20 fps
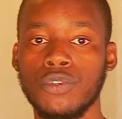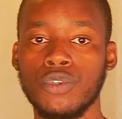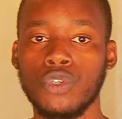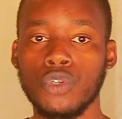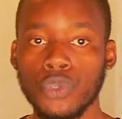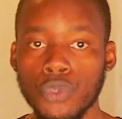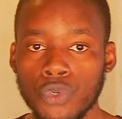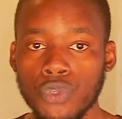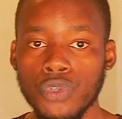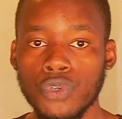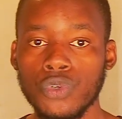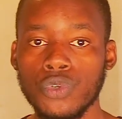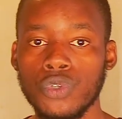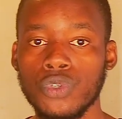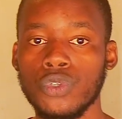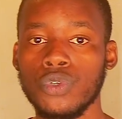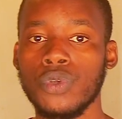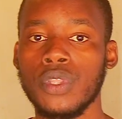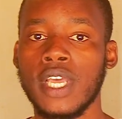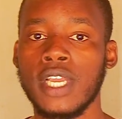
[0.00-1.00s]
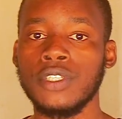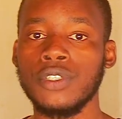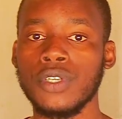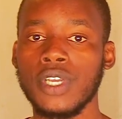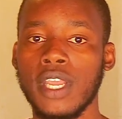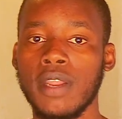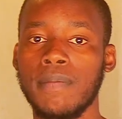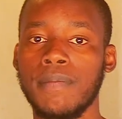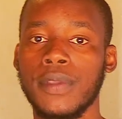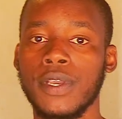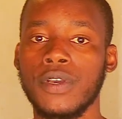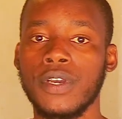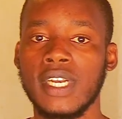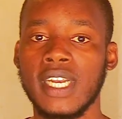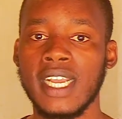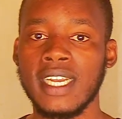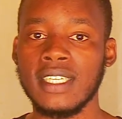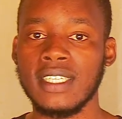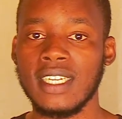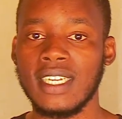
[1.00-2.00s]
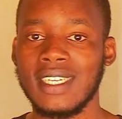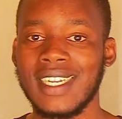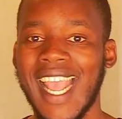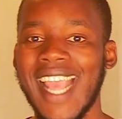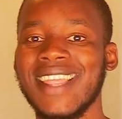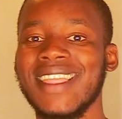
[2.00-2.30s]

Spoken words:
to you so that you can be connected,